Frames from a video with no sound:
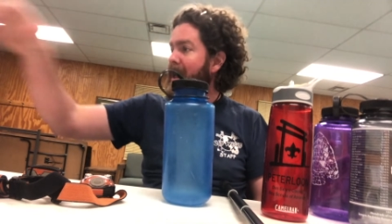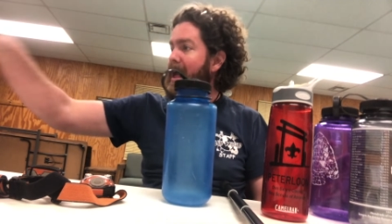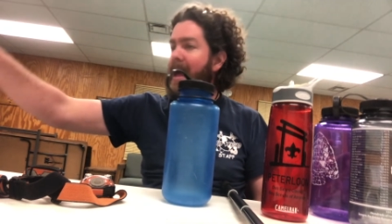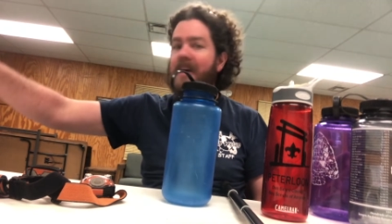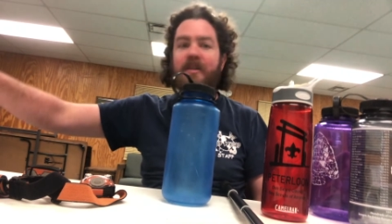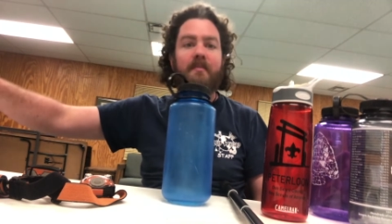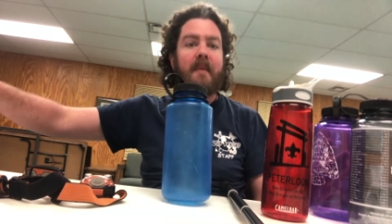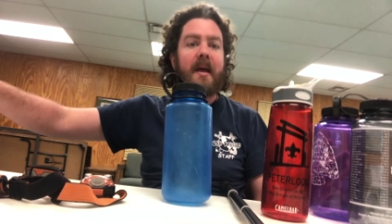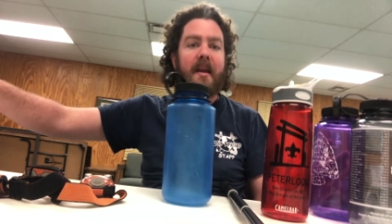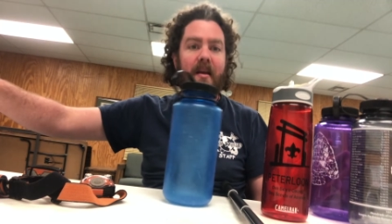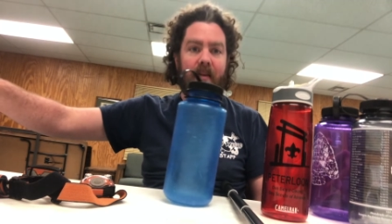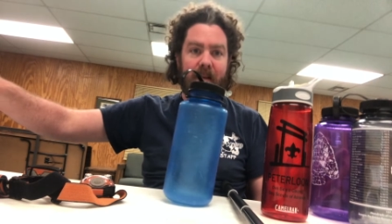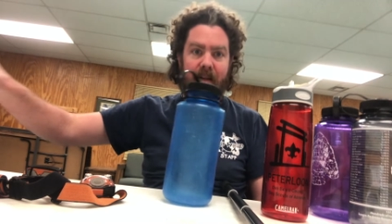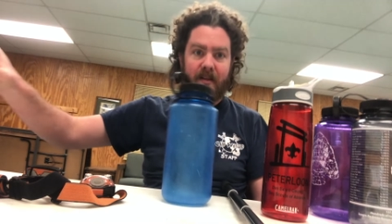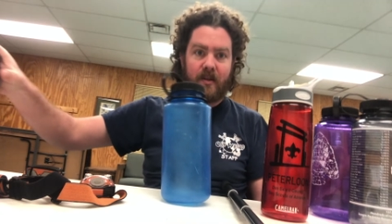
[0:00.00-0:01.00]
As many
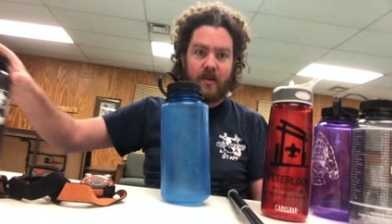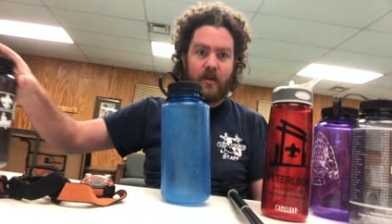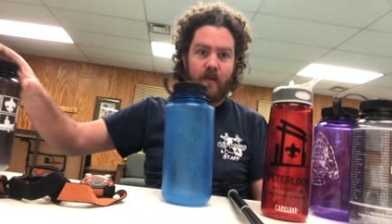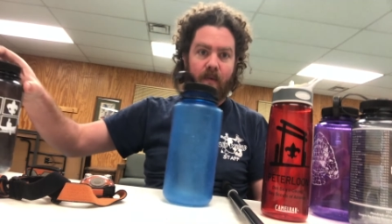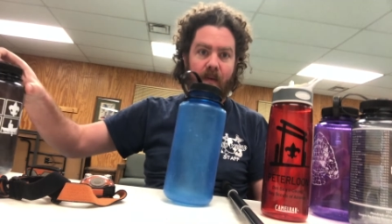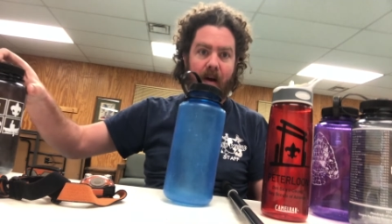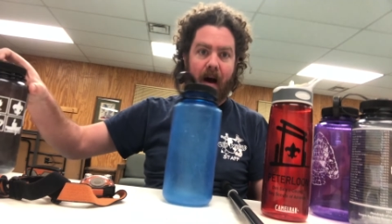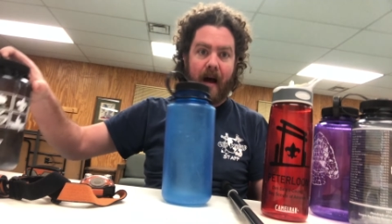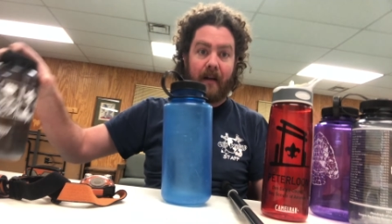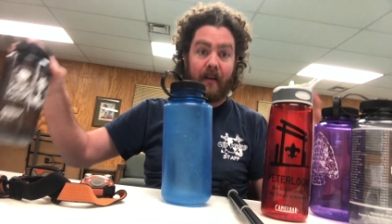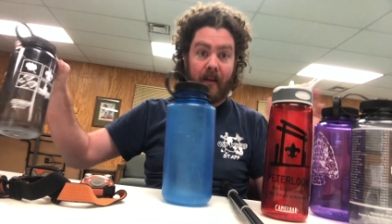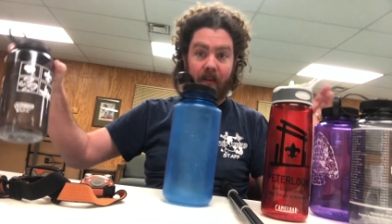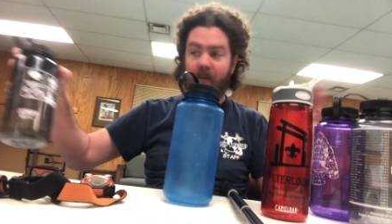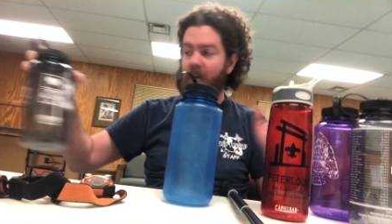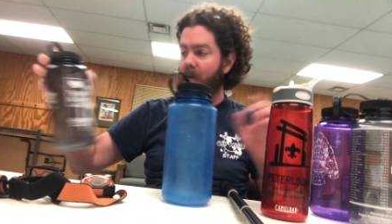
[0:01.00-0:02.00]
of these as you've got,
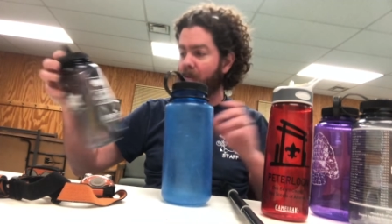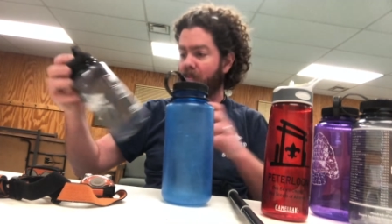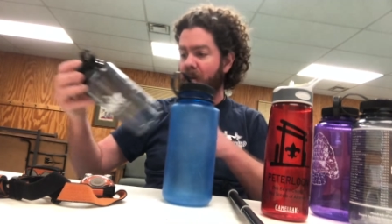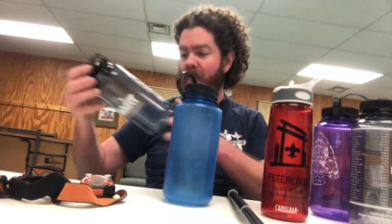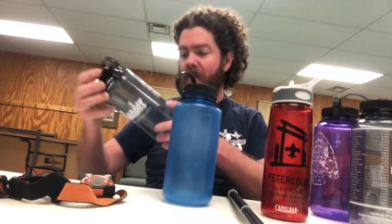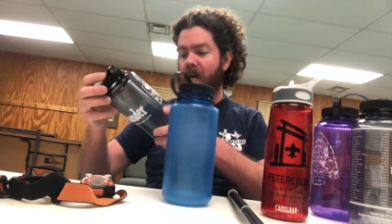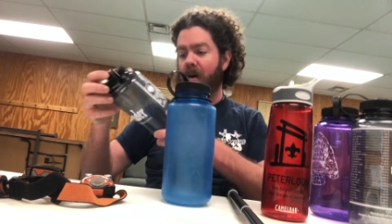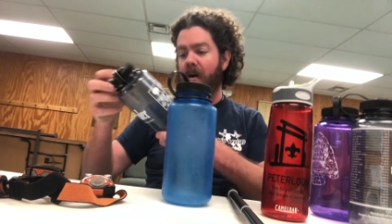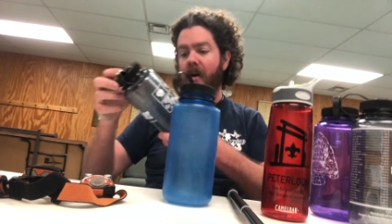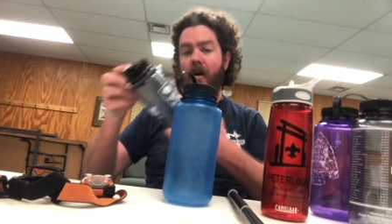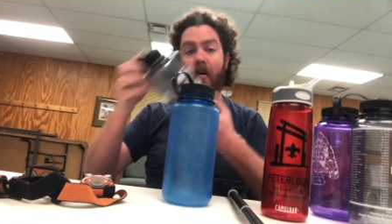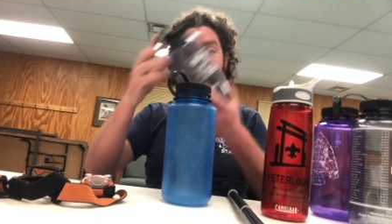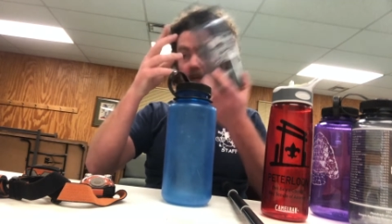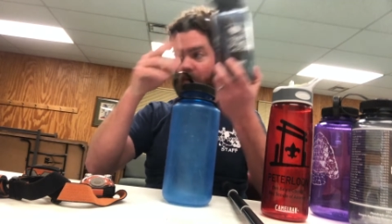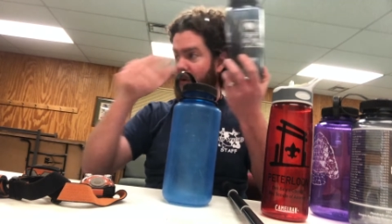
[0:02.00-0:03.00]
it's going to be very
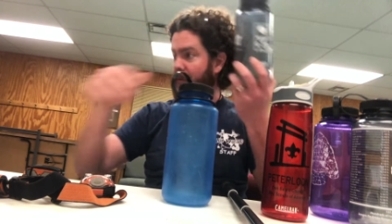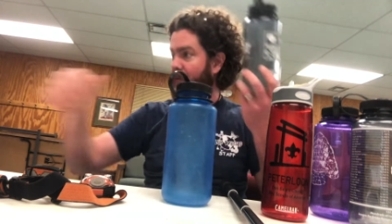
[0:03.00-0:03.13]
helpful.